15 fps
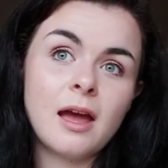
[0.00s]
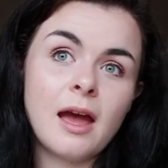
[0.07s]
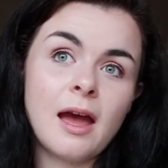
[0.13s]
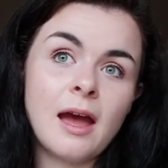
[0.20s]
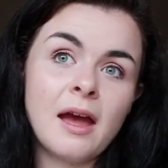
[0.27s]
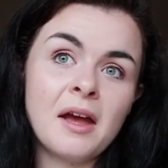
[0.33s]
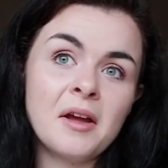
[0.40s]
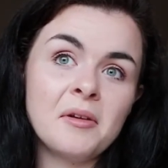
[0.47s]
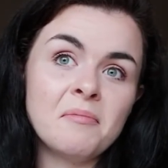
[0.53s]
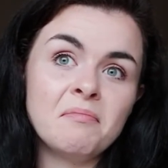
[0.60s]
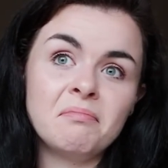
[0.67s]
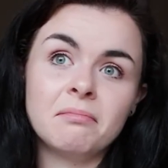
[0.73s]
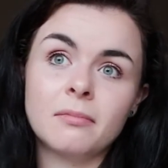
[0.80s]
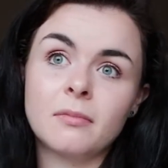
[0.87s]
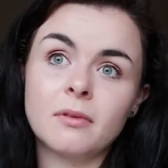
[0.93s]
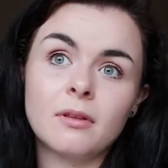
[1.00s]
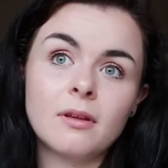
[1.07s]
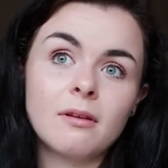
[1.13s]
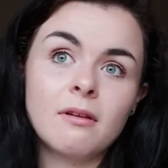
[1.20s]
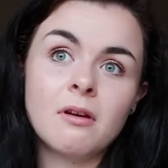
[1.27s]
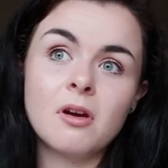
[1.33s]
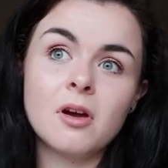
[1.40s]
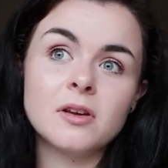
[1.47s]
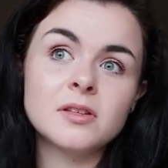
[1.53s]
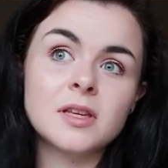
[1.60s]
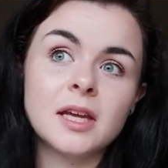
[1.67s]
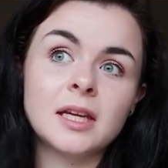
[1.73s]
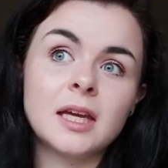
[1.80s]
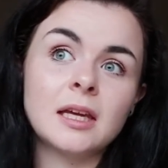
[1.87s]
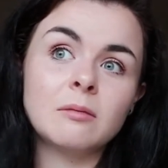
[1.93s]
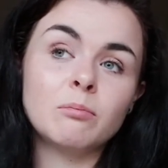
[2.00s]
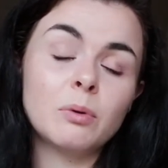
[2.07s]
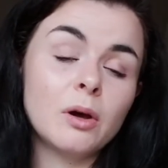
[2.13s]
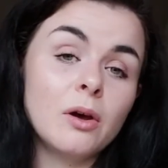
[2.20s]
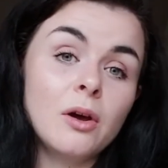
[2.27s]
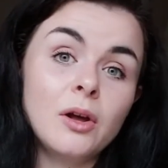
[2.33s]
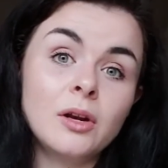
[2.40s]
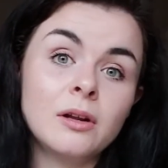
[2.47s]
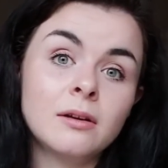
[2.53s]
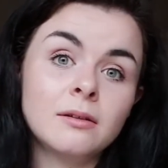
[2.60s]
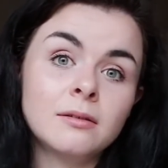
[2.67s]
Her singing Burn,